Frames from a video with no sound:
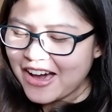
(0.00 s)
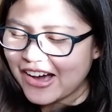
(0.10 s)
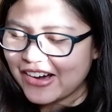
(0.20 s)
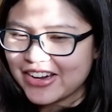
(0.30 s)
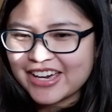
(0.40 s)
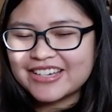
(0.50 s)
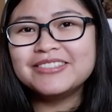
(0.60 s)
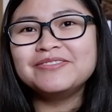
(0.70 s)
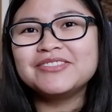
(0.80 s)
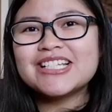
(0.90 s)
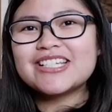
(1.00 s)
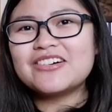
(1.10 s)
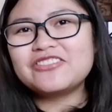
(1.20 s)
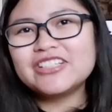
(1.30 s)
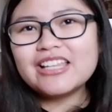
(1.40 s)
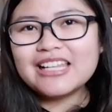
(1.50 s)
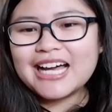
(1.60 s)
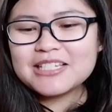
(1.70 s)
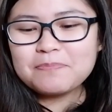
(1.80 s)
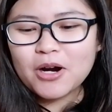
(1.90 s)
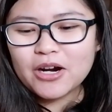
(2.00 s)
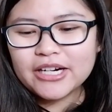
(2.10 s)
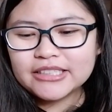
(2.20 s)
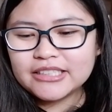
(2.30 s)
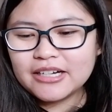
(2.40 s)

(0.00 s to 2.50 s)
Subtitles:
Okay, so for the last part,